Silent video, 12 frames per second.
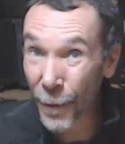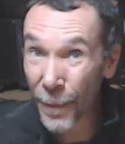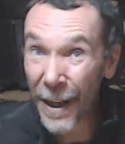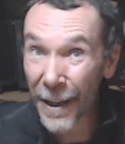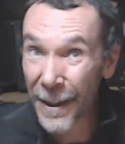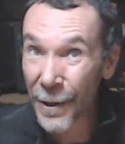It
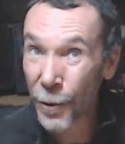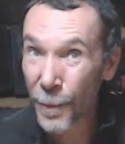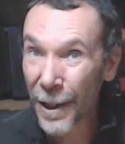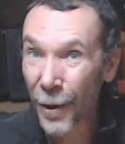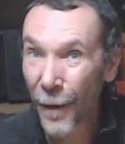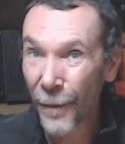needs to be a
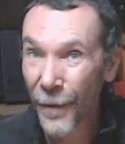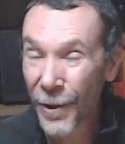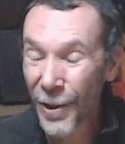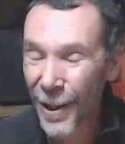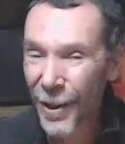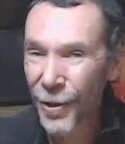
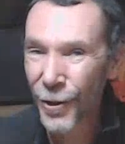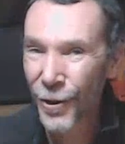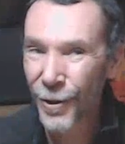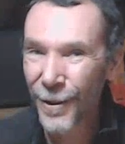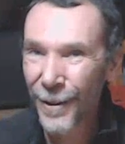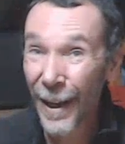conversation.
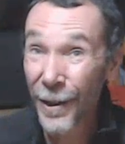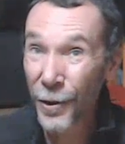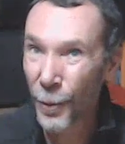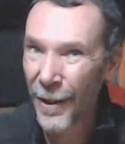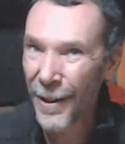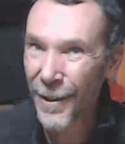That's the way
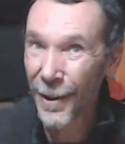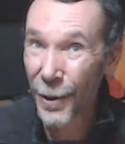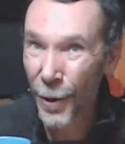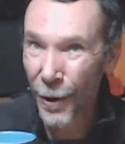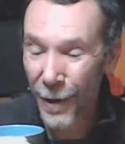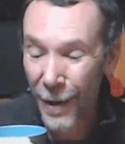these things work.